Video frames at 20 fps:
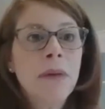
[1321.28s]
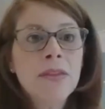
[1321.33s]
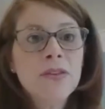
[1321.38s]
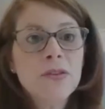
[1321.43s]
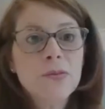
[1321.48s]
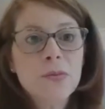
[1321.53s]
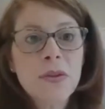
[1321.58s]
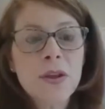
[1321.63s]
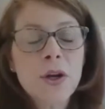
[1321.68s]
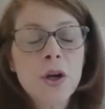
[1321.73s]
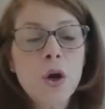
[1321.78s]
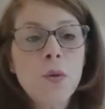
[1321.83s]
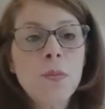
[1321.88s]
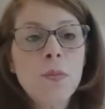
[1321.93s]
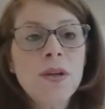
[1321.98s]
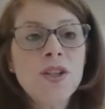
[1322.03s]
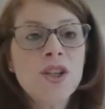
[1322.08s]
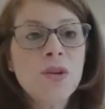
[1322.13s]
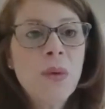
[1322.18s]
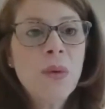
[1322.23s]
months with an
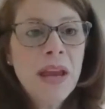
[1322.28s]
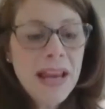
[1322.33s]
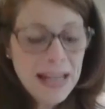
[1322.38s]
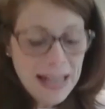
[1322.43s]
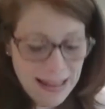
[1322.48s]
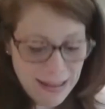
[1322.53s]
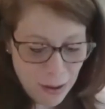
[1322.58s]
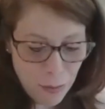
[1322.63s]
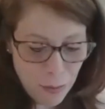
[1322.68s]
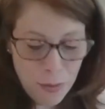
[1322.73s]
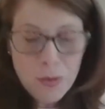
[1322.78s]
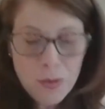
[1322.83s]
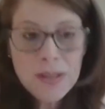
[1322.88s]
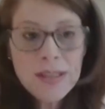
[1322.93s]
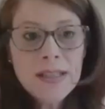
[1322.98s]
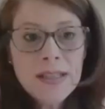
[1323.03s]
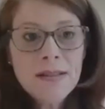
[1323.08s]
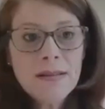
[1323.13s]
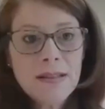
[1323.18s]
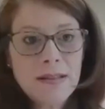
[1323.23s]
OBGYN in their
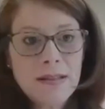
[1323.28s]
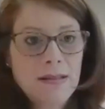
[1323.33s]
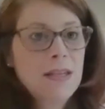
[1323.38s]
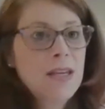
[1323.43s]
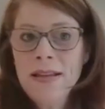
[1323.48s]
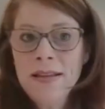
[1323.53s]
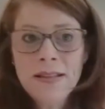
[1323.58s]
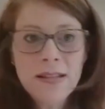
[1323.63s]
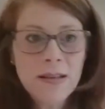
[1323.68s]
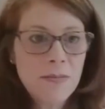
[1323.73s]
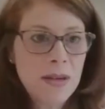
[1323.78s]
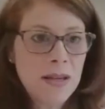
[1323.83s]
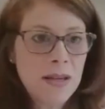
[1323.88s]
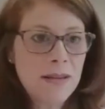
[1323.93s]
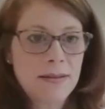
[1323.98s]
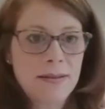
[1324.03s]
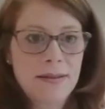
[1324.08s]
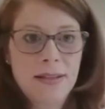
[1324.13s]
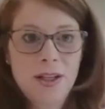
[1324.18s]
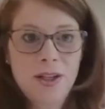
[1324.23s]
most
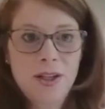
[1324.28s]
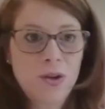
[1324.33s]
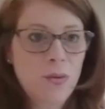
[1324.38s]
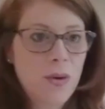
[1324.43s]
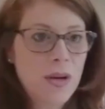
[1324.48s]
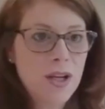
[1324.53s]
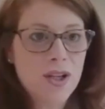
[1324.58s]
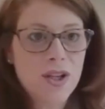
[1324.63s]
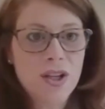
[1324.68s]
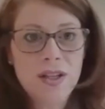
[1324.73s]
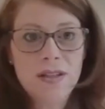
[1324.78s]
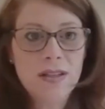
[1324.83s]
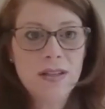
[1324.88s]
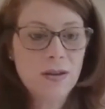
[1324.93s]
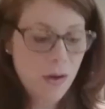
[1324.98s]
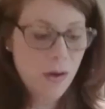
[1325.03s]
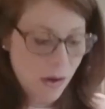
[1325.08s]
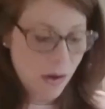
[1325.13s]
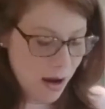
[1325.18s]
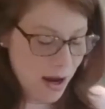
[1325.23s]
intimate situations
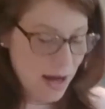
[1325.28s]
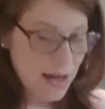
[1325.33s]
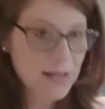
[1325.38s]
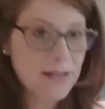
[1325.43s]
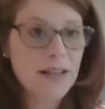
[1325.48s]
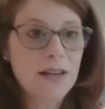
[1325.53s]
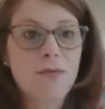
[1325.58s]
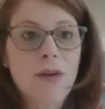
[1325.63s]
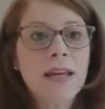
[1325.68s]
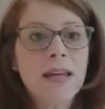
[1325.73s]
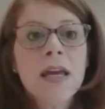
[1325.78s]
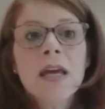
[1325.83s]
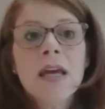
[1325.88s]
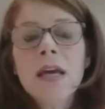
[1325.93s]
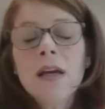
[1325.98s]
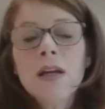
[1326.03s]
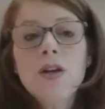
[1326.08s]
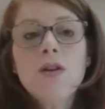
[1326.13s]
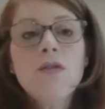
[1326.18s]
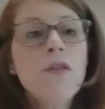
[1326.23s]
and all kinds of
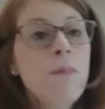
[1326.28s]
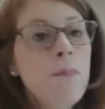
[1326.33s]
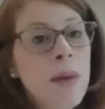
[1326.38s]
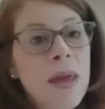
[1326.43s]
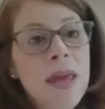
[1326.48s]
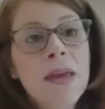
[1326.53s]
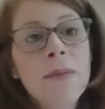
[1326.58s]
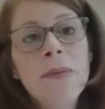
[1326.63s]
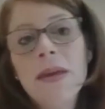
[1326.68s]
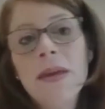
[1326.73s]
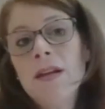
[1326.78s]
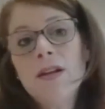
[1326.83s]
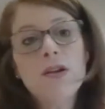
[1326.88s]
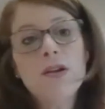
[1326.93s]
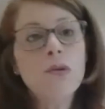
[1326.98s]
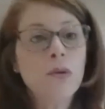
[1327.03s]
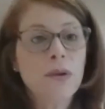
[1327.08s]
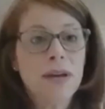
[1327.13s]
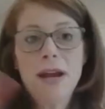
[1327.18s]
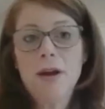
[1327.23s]
you have a baby and
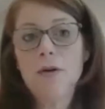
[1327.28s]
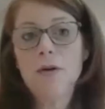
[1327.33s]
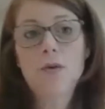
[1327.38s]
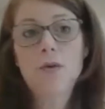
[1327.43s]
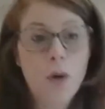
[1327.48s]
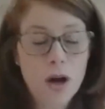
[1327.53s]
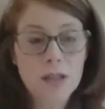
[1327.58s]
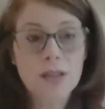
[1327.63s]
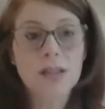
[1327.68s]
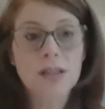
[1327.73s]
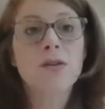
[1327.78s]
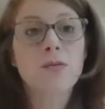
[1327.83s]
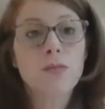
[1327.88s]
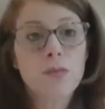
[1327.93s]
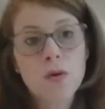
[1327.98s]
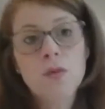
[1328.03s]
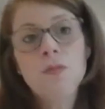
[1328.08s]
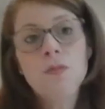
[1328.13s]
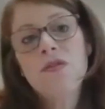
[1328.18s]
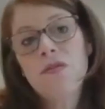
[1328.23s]
you don't care who walks in the
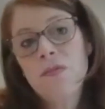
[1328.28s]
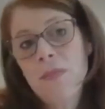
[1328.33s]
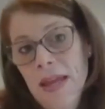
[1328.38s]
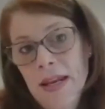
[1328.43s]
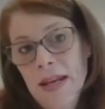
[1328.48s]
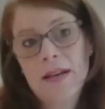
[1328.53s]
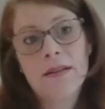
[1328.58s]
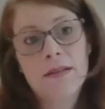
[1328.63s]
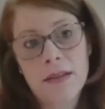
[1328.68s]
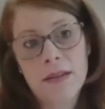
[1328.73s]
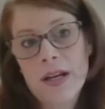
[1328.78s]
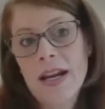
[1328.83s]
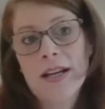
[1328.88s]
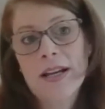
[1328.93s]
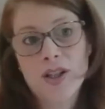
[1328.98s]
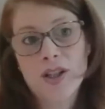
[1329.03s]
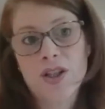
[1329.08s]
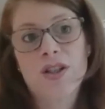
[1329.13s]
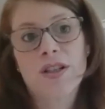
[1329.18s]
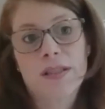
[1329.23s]
room, you've made a
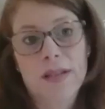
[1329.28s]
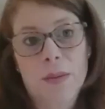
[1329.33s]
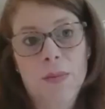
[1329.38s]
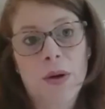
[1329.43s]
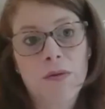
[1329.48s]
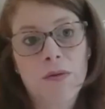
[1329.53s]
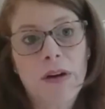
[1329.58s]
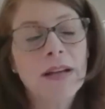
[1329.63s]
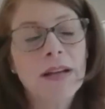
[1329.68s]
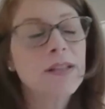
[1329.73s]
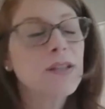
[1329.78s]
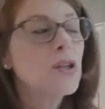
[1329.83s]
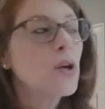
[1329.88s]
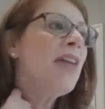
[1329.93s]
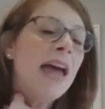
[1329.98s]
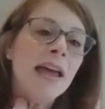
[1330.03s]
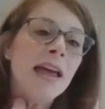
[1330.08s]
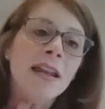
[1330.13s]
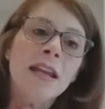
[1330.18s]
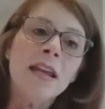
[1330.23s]
connection to someone, right?
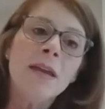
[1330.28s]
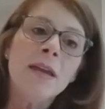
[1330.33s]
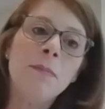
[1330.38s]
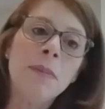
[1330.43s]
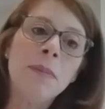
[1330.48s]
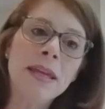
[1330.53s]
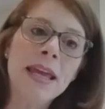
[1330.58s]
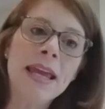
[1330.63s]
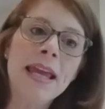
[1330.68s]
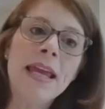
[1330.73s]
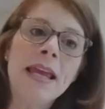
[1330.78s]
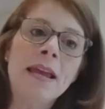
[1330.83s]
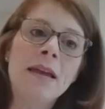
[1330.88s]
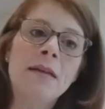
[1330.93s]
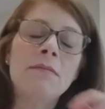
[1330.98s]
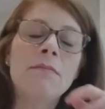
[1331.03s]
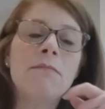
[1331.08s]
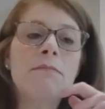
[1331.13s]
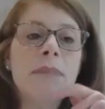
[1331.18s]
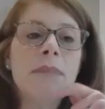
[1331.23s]
Then it
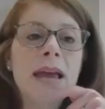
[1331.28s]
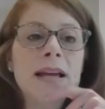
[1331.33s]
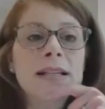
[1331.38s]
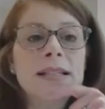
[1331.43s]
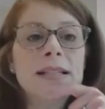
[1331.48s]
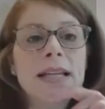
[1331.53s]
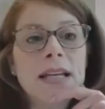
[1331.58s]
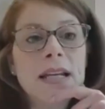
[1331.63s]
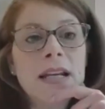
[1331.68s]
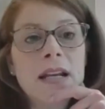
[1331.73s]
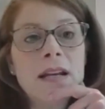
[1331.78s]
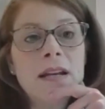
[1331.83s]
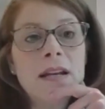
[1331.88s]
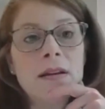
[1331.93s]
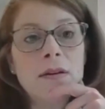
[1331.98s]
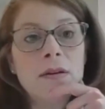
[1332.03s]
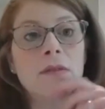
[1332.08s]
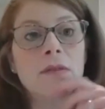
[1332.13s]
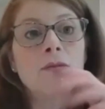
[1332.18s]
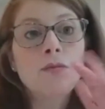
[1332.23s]
became
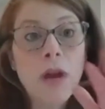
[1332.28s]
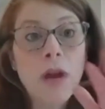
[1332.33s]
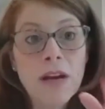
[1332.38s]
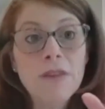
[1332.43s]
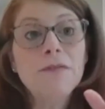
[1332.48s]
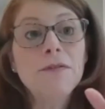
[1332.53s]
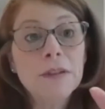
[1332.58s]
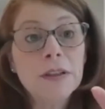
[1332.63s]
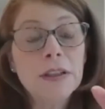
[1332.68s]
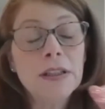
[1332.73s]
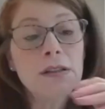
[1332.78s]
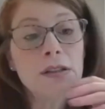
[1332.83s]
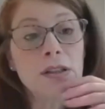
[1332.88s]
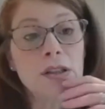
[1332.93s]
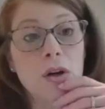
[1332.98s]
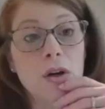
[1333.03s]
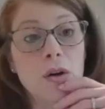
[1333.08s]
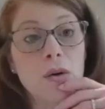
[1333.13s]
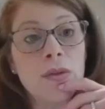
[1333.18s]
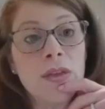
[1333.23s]
mandated, rightfully
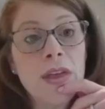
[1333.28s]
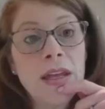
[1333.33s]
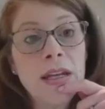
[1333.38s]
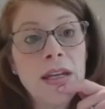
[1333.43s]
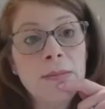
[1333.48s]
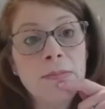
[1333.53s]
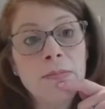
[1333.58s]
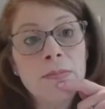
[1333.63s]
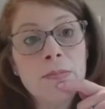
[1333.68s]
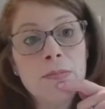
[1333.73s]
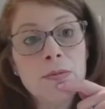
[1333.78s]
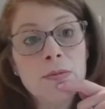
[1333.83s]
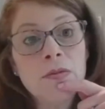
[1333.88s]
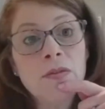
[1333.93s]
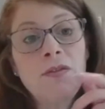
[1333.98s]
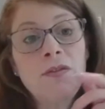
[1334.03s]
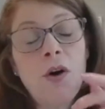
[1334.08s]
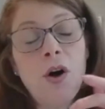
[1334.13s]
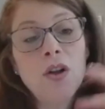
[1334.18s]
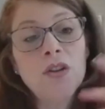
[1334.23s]
so, that it
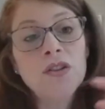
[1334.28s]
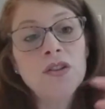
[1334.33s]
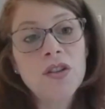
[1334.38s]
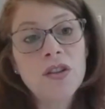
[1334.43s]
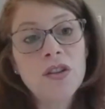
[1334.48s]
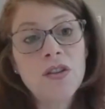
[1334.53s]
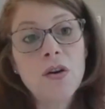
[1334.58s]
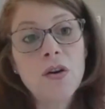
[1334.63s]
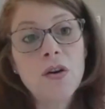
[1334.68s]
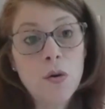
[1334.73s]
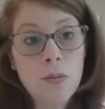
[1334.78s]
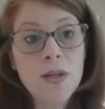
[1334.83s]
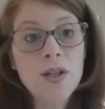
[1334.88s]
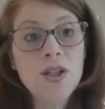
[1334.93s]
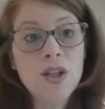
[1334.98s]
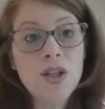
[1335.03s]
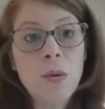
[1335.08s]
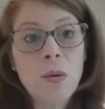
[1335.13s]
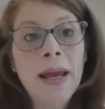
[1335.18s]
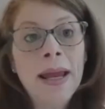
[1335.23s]
fall to the
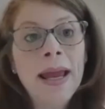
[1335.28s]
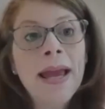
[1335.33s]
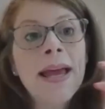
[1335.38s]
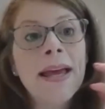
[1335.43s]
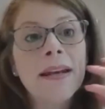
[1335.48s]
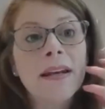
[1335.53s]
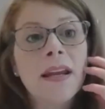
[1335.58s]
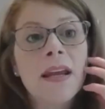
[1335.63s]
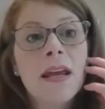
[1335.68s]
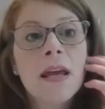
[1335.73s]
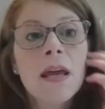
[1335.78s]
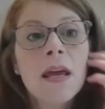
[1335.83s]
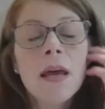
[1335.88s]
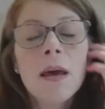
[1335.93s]
OBGYN.